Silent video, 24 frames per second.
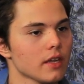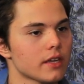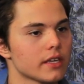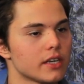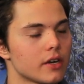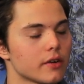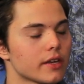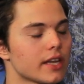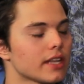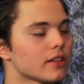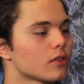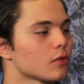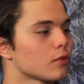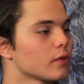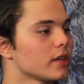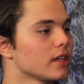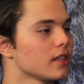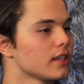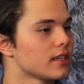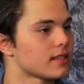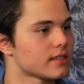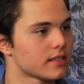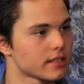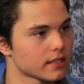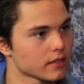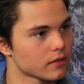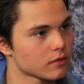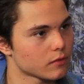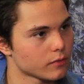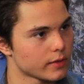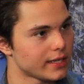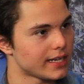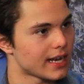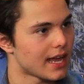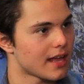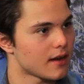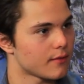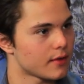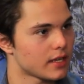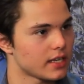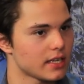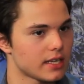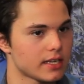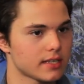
you know, get the realistic read out of it.